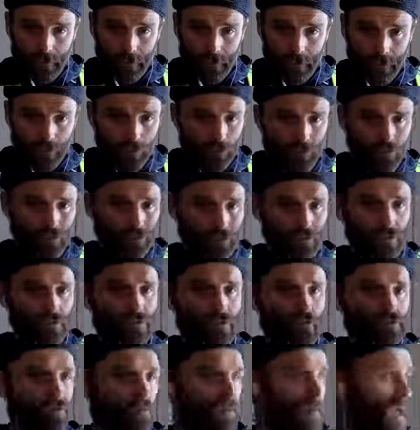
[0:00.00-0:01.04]
who refuse
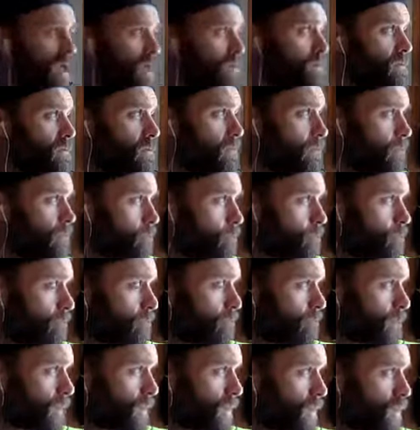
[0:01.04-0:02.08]
to repent,
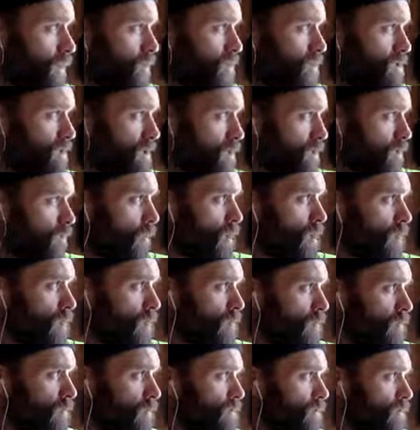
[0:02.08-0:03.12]
who continue on in
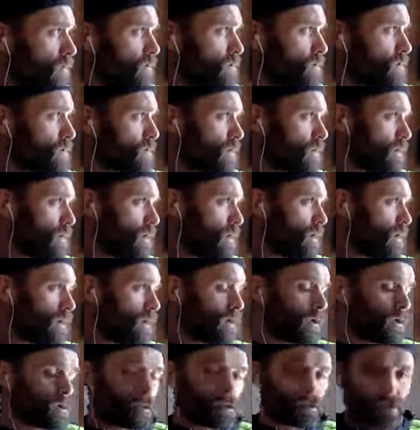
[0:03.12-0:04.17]
their evils,
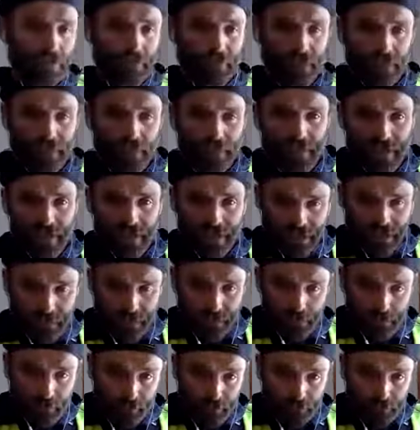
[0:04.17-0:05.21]
serving the beast,
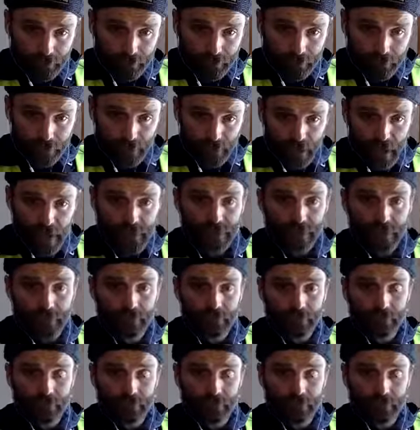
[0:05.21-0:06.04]
Satan,